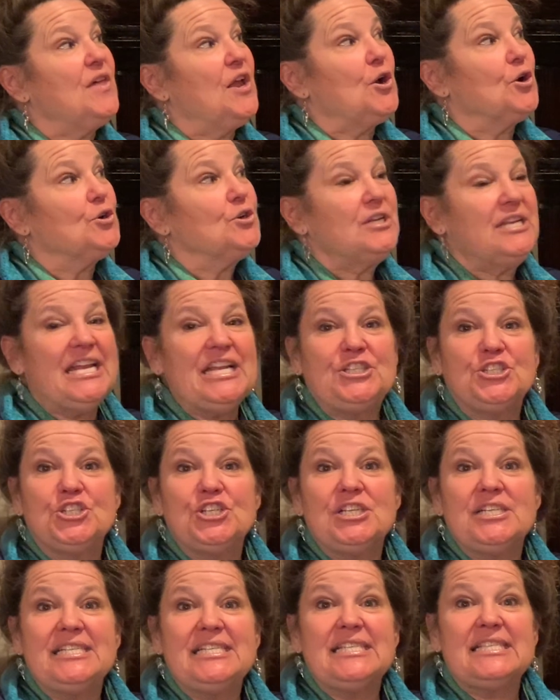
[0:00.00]
their
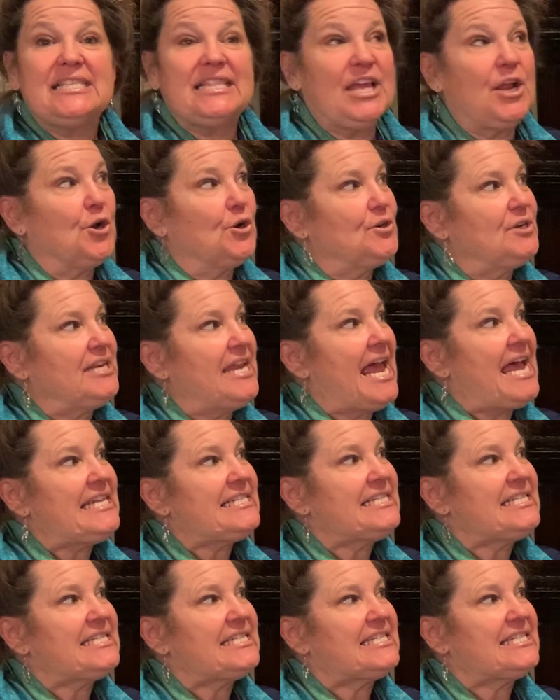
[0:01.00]
niches, their
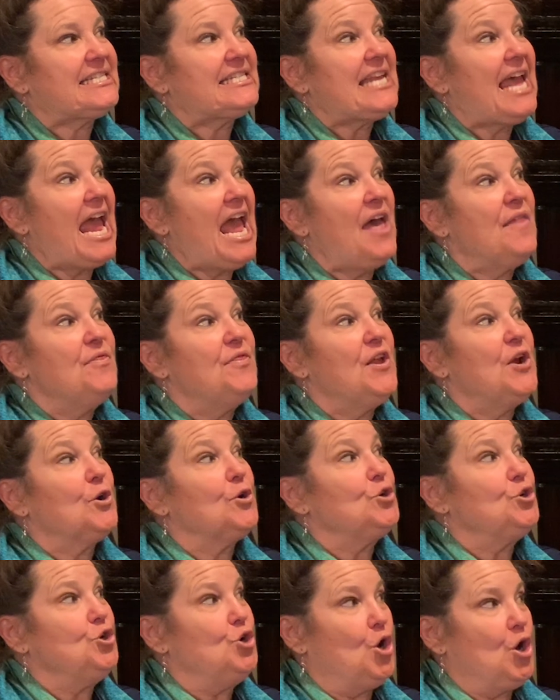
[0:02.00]
nests, and their
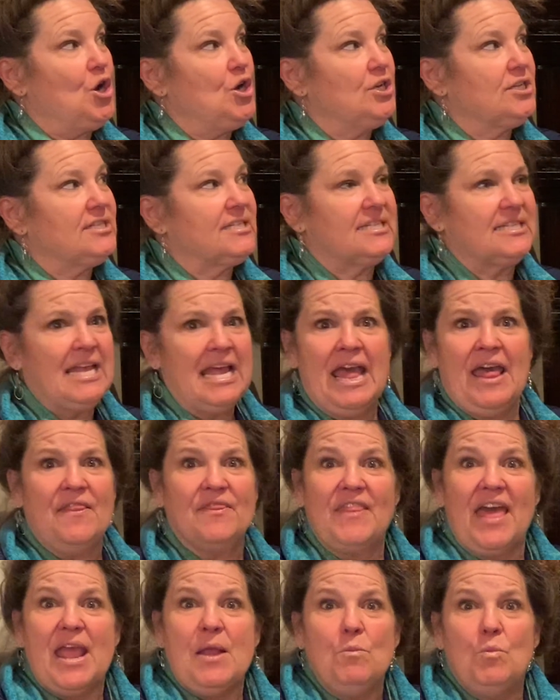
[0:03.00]
nooks,
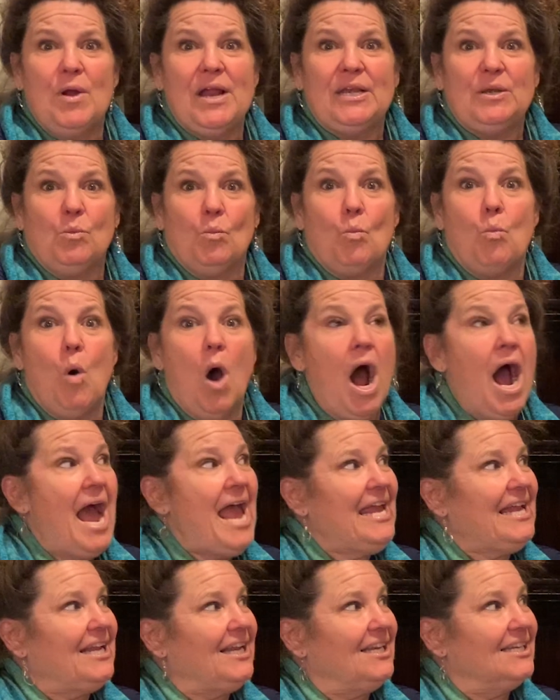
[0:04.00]
they went
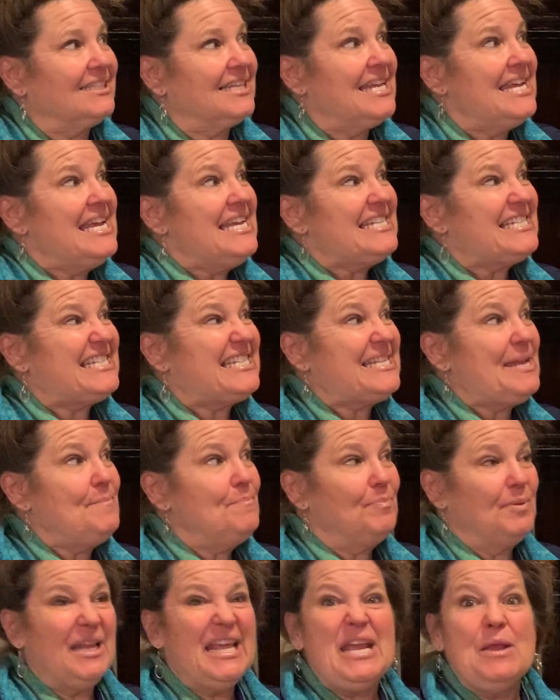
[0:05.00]
wild,
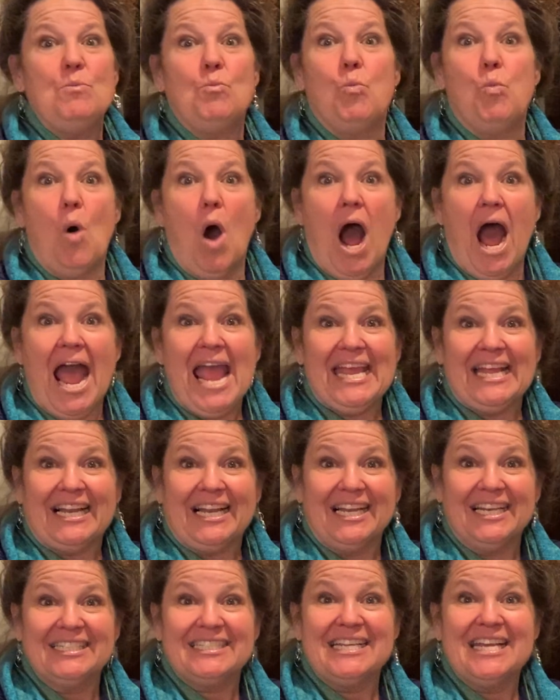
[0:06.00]
simply
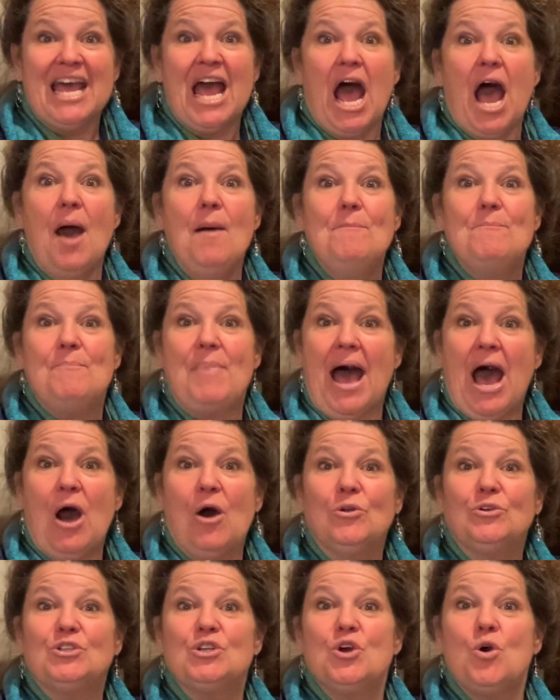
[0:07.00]
wild,
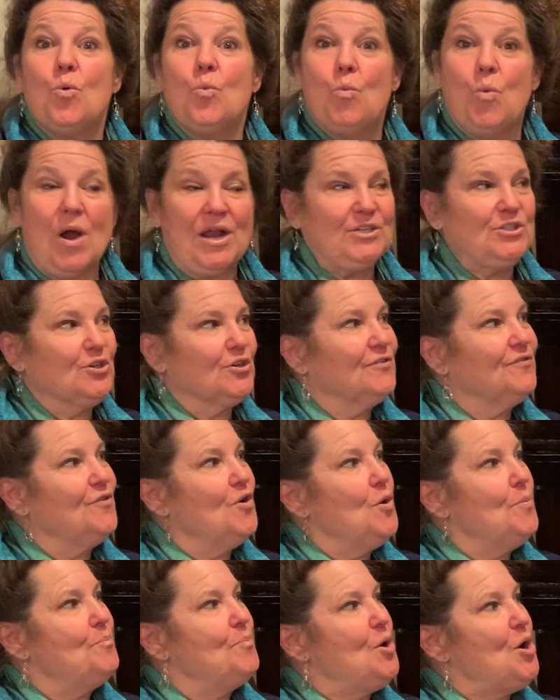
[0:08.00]
about
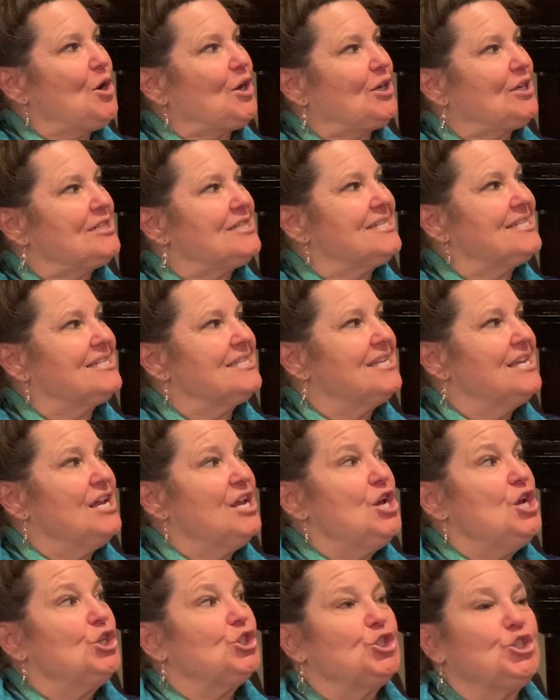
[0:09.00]
wonderful books,
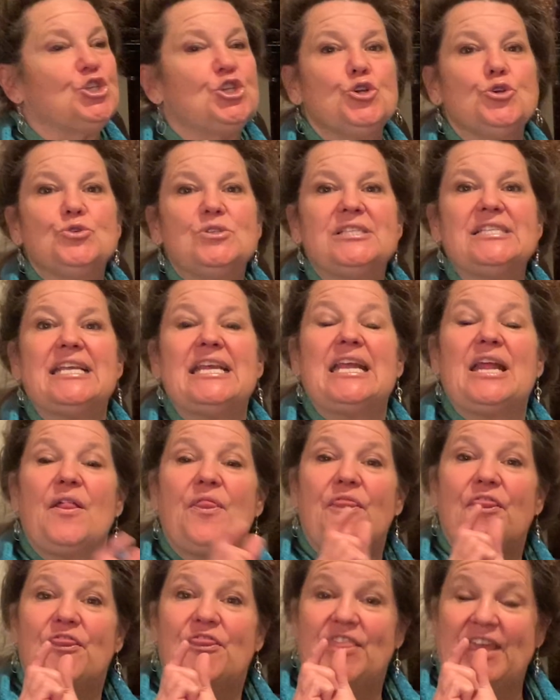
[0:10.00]
choosing
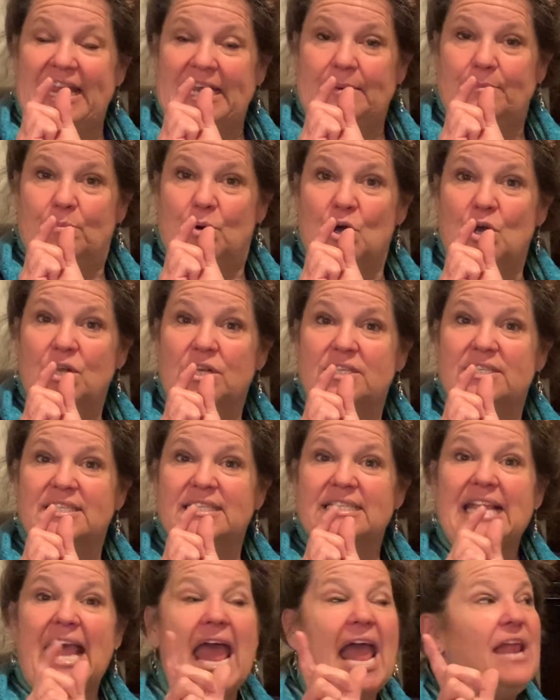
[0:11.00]
thin
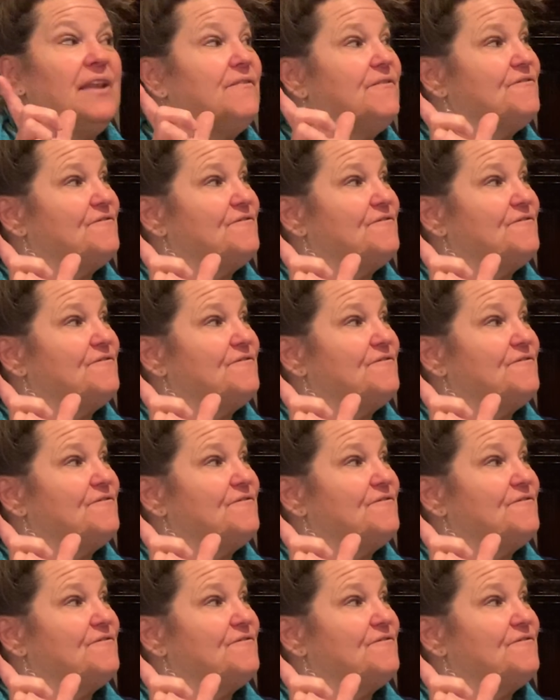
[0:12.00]
books and